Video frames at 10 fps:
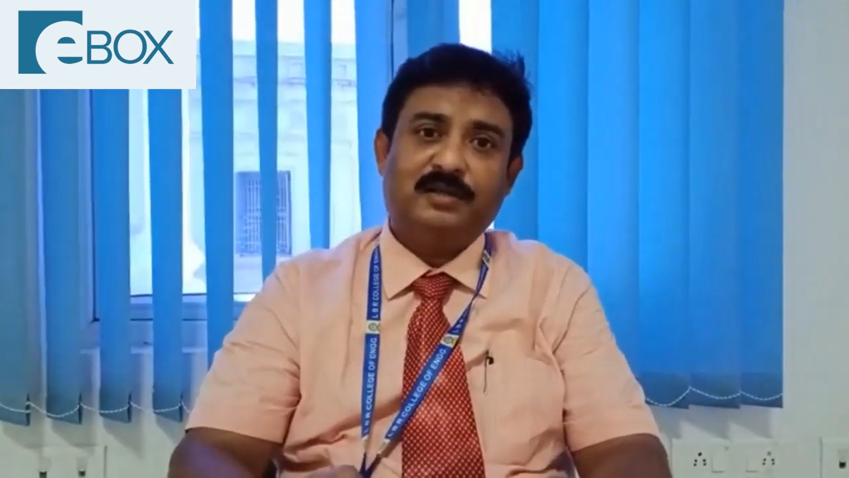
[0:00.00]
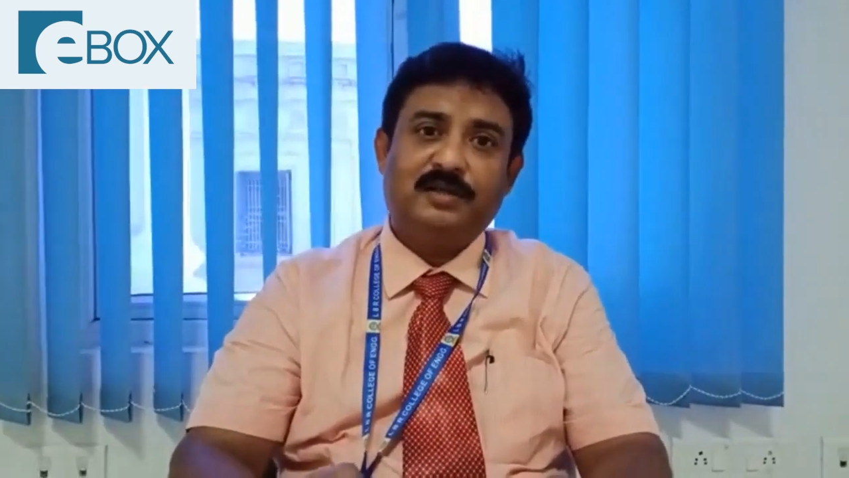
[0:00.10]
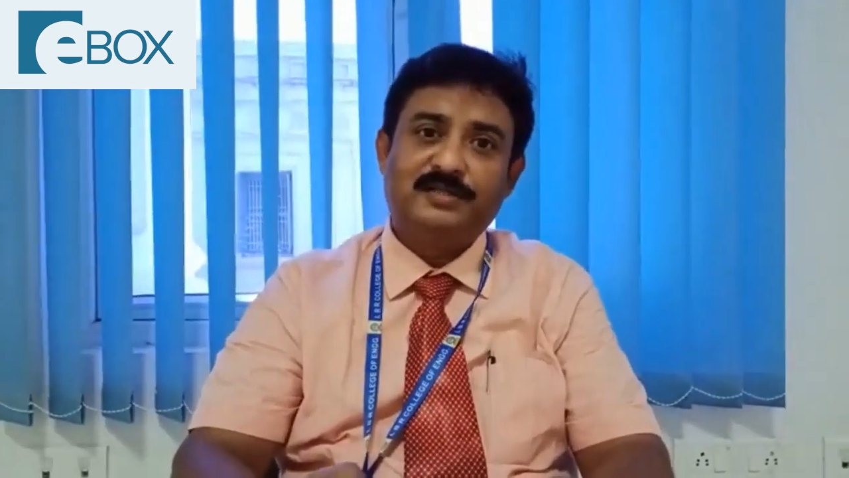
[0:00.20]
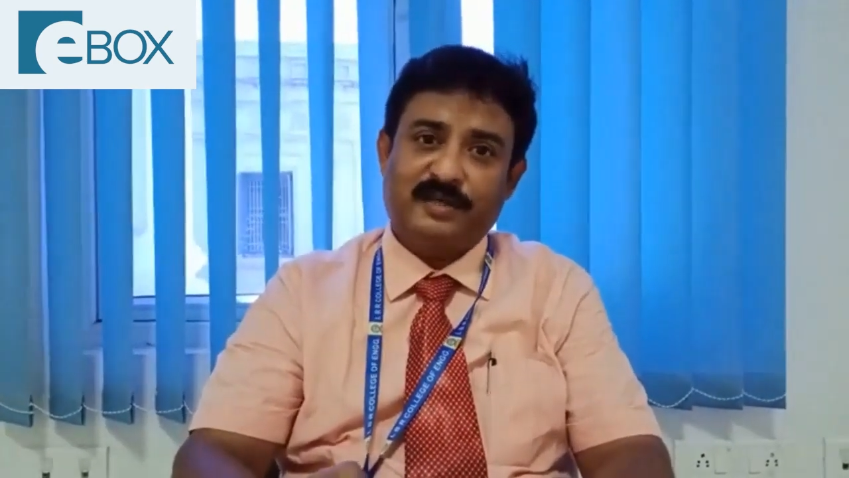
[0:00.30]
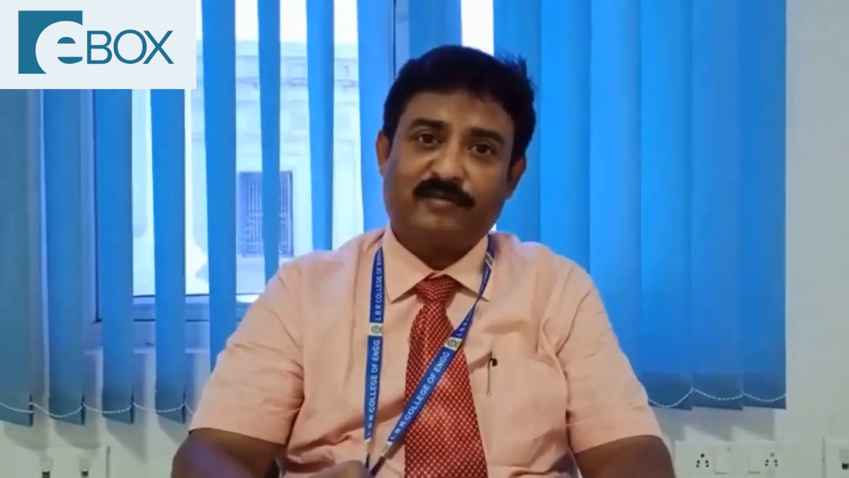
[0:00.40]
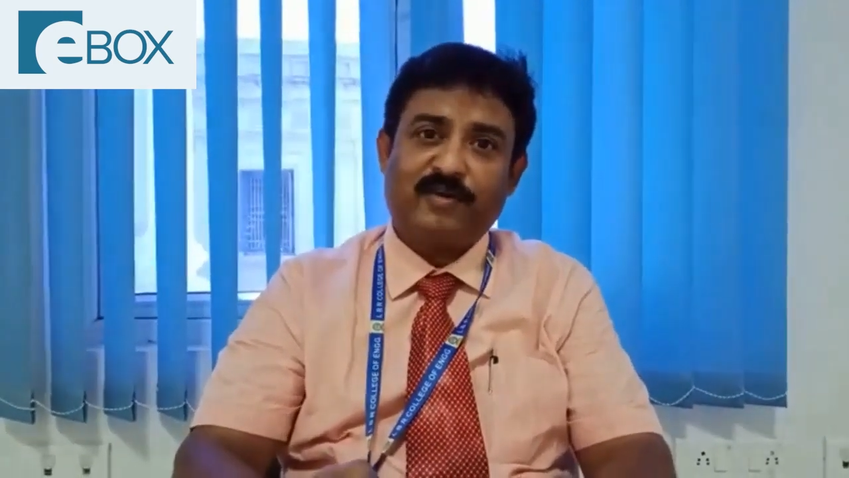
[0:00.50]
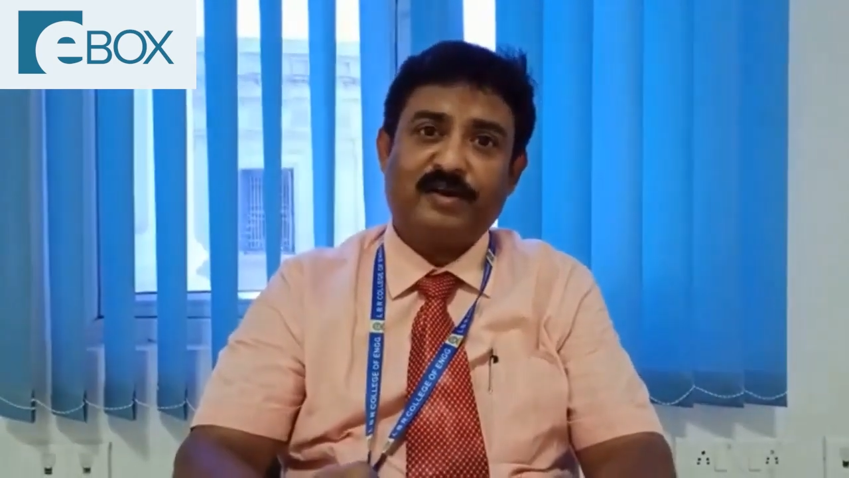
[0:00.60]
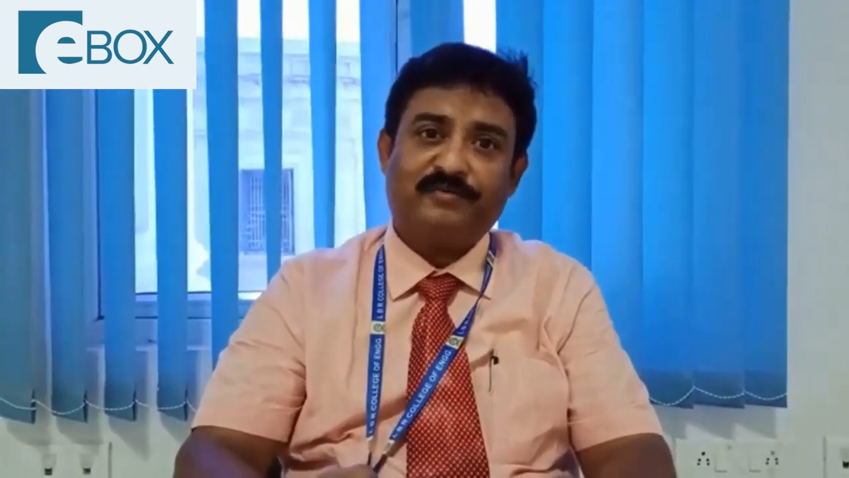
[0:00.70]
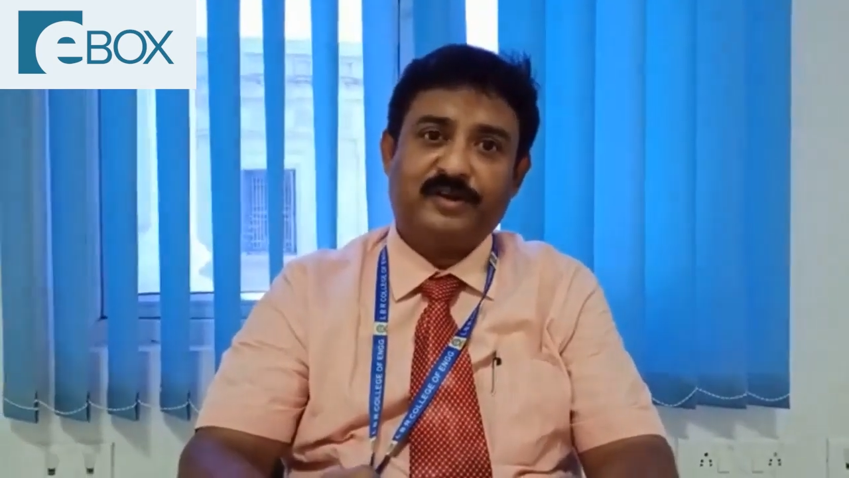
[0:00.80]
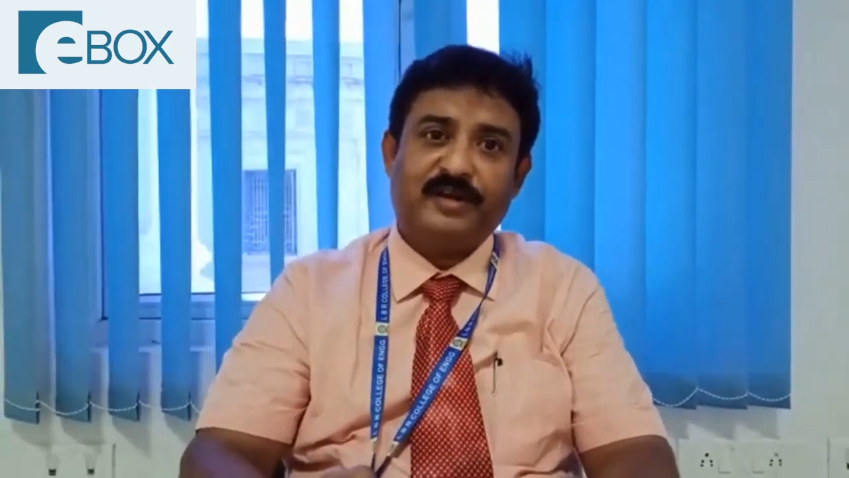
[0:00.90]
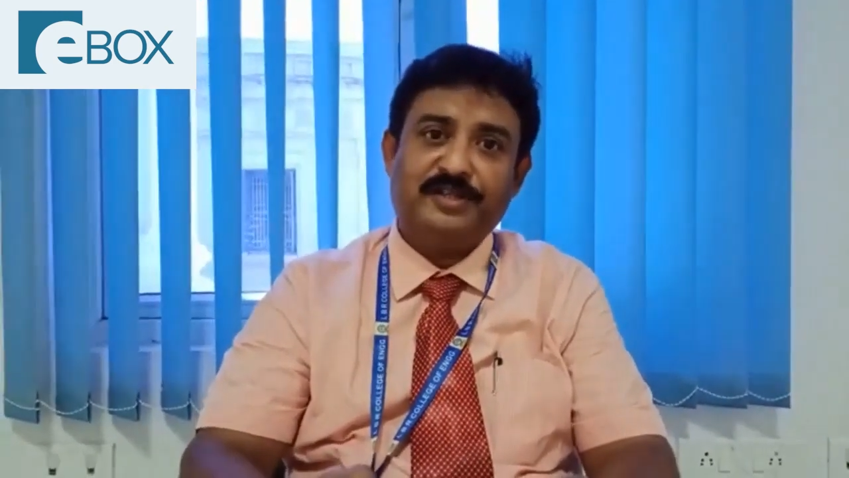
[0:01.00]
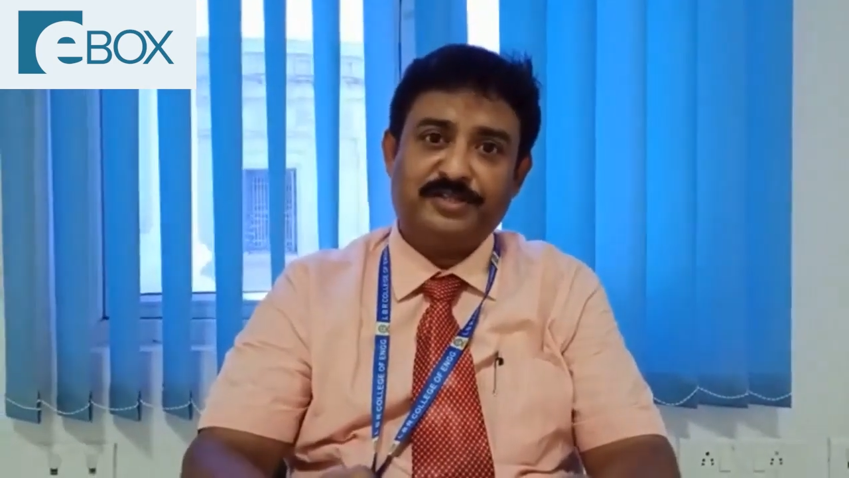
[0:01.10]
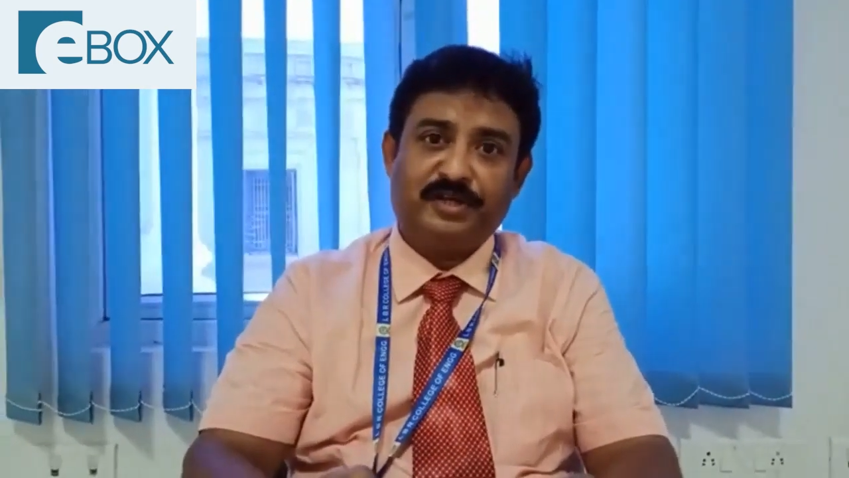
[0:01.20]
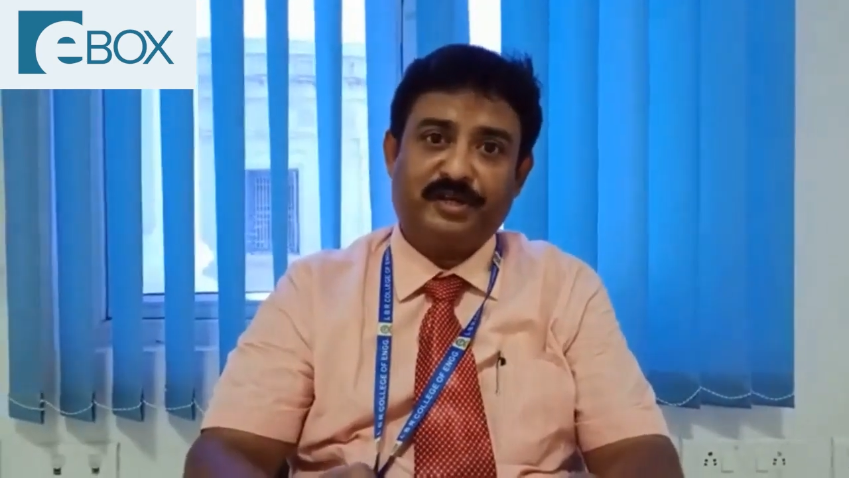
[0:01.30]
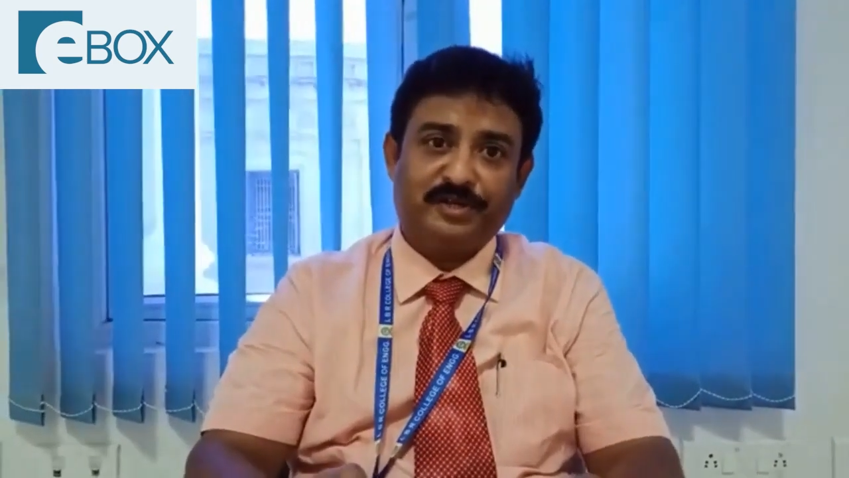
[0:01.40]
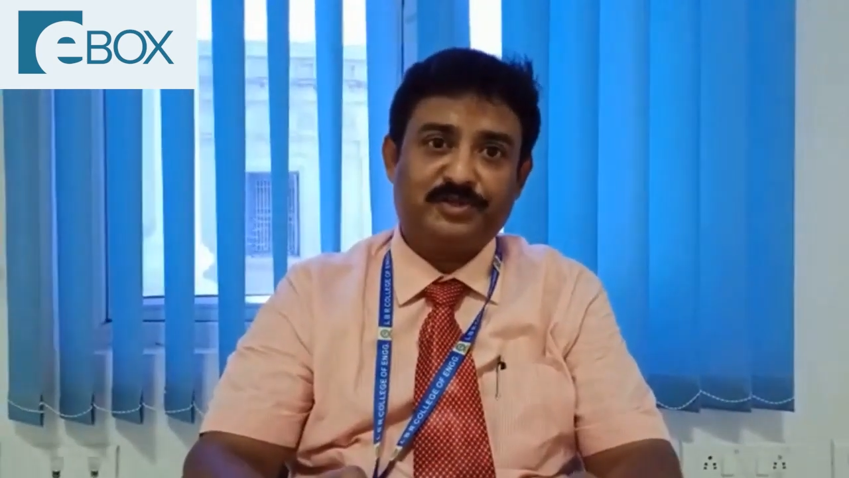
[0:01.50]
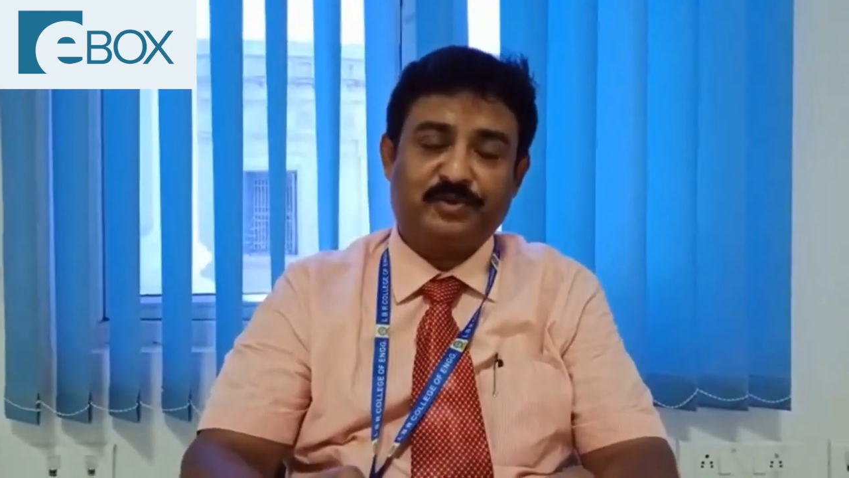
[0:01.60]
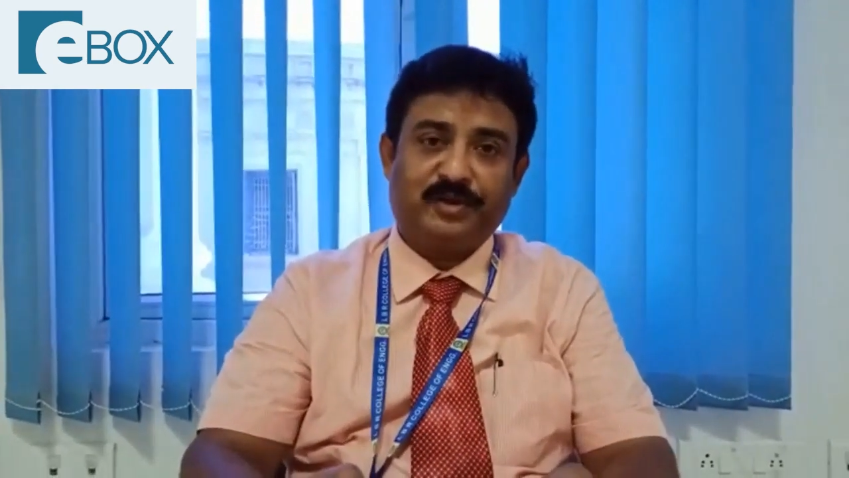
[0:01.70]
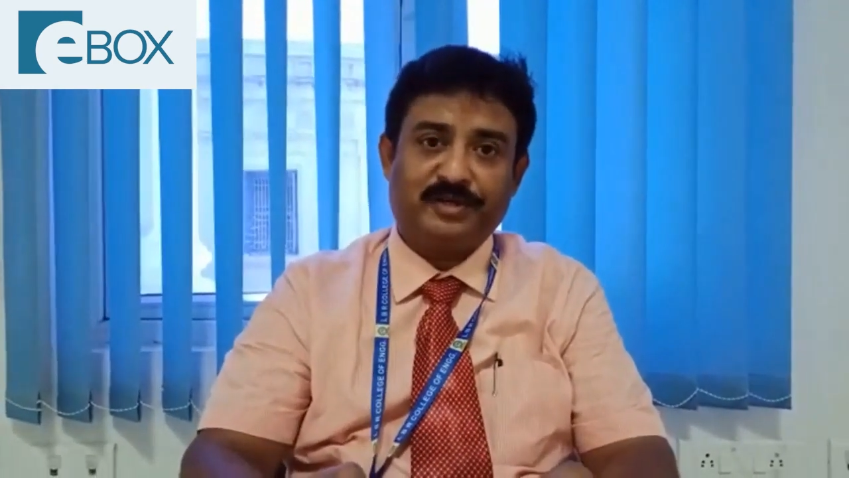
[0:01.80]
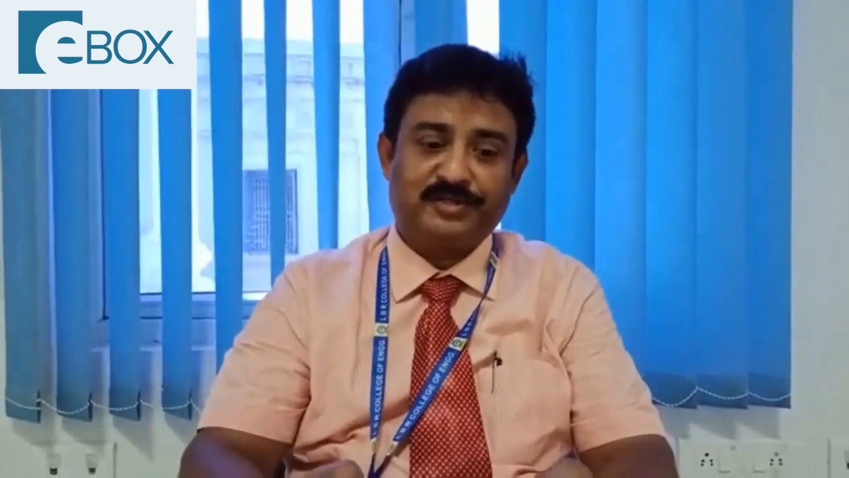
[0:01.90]
is required for an engineering
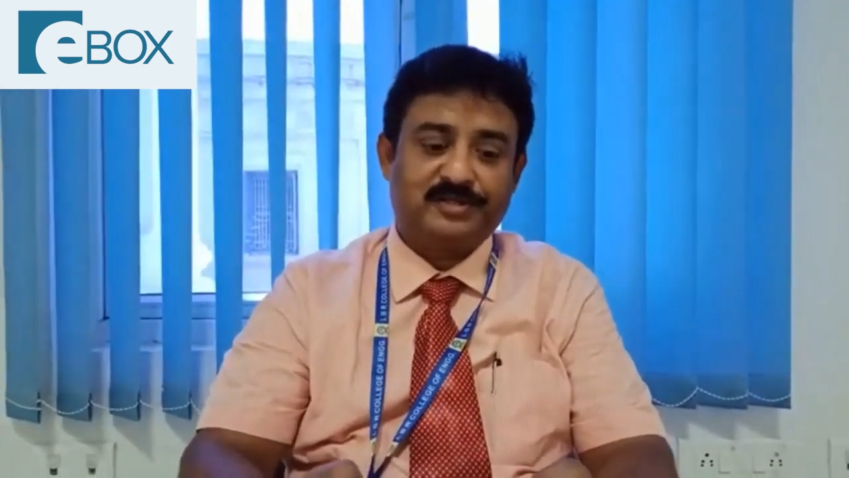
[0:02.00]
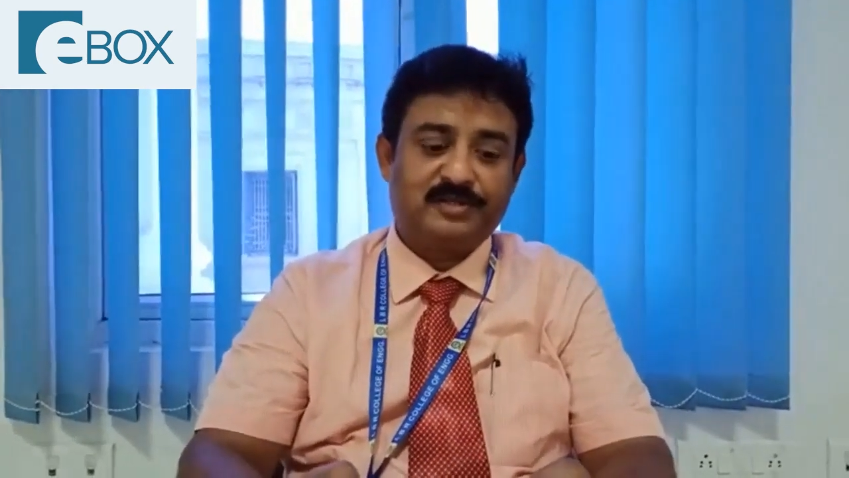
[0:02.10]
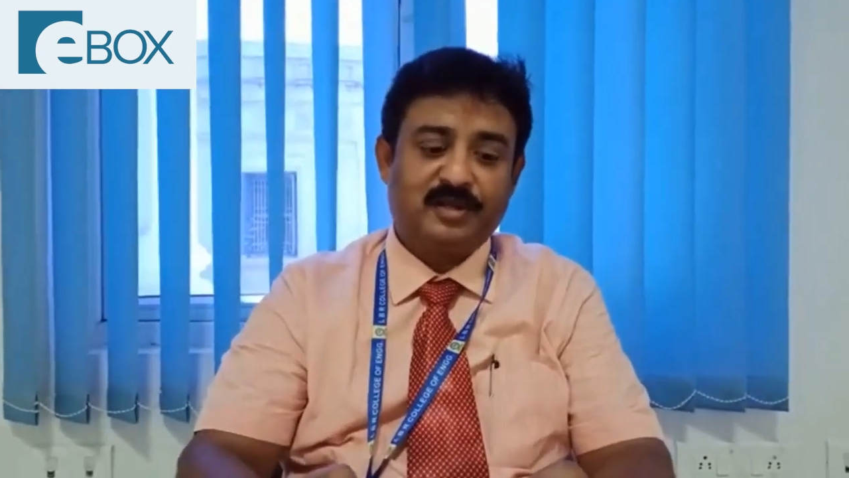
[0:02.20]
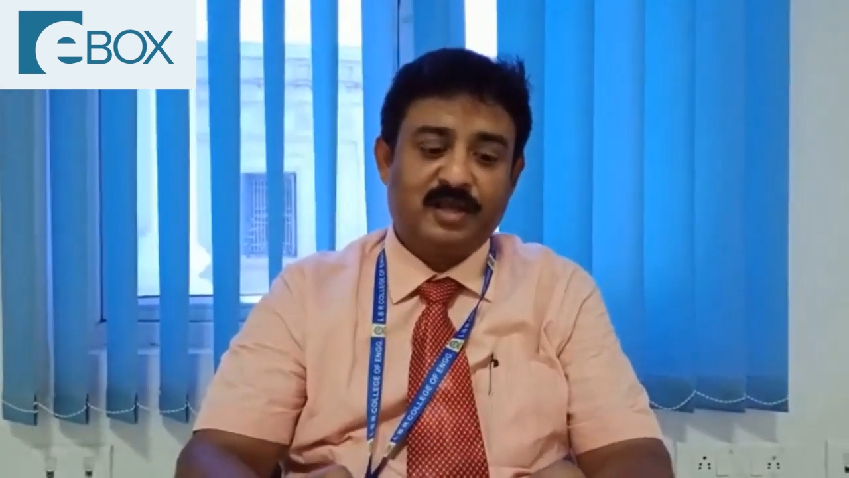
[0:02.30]
students?